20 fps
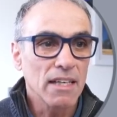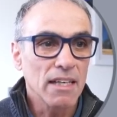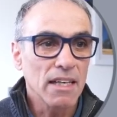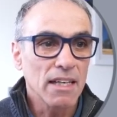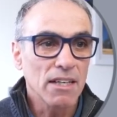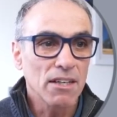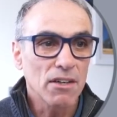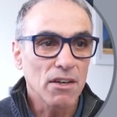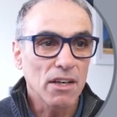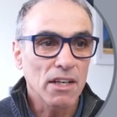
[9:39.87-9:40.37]

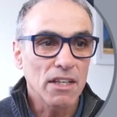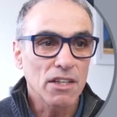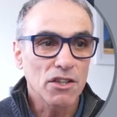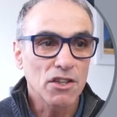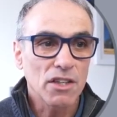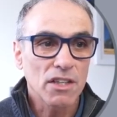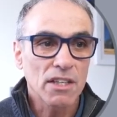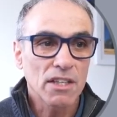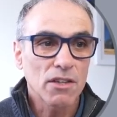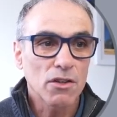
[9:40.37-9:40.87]
and I can
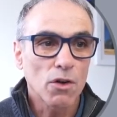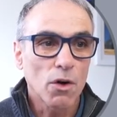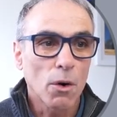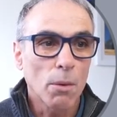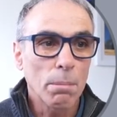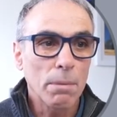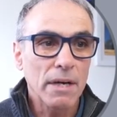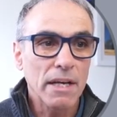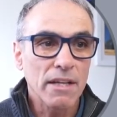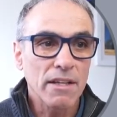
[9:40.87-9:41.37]
just
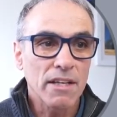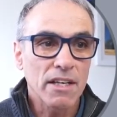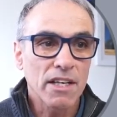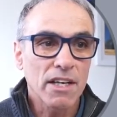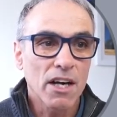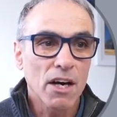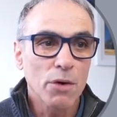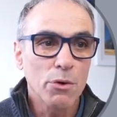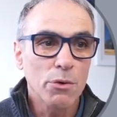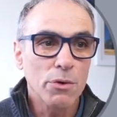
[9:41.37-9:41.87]
copy the
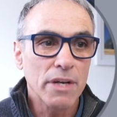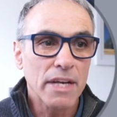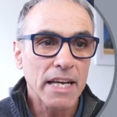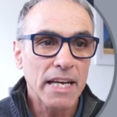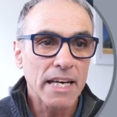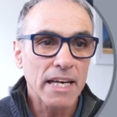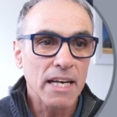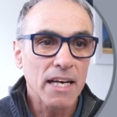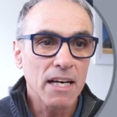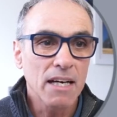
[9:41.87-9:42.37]
code
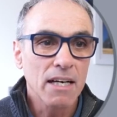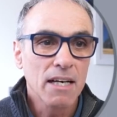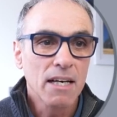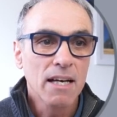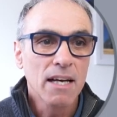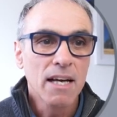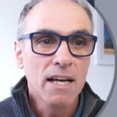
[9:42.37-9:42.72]
here.